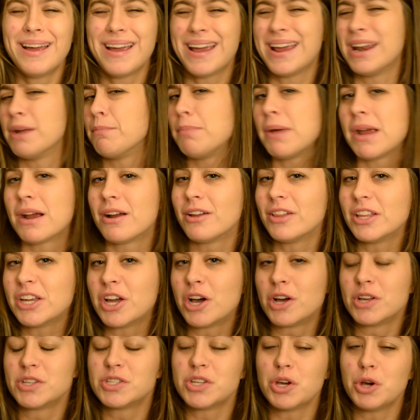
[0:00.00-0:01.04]
and apparently
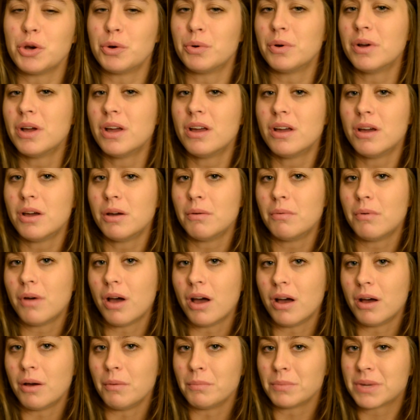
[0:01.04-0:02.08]
also
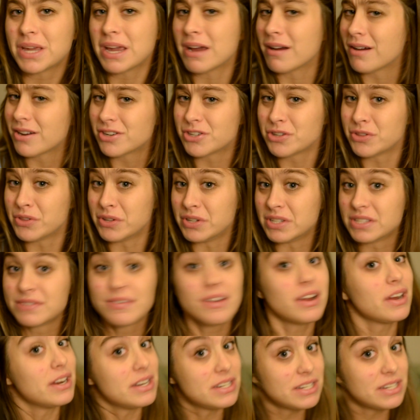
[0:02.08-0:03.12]
character that is very